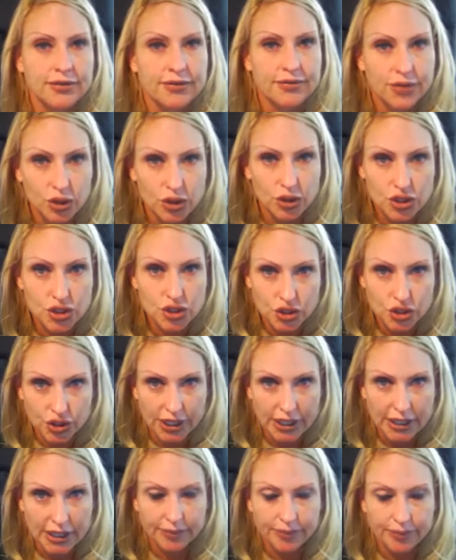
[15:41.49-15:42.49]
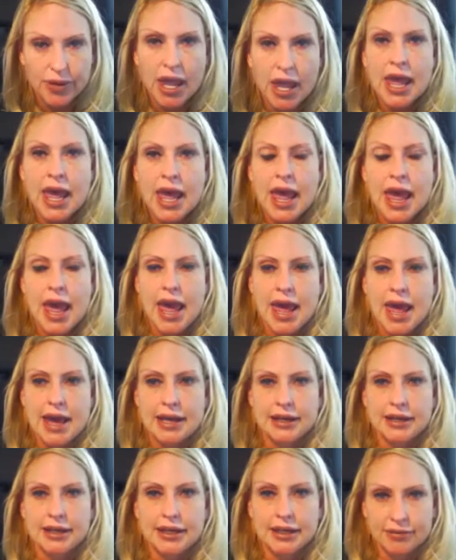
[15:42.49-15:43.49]
full screen
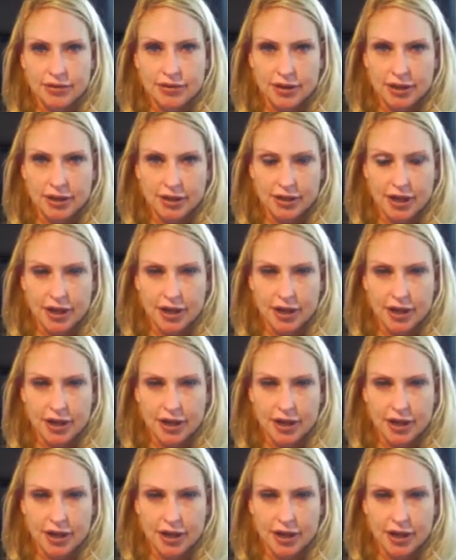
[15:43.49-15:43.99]
and give the